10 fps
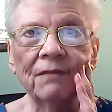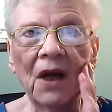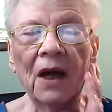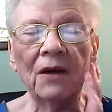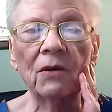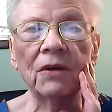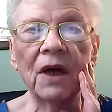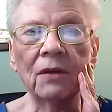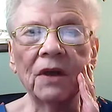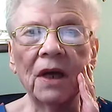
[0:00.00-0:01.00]
I don't
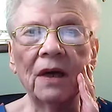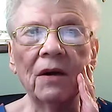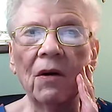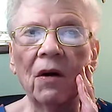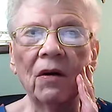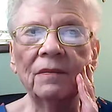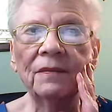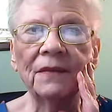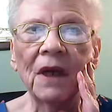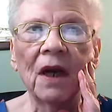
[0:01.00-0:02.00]
doubt that at all.
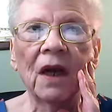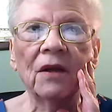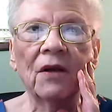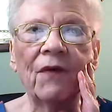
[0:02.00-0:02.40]
The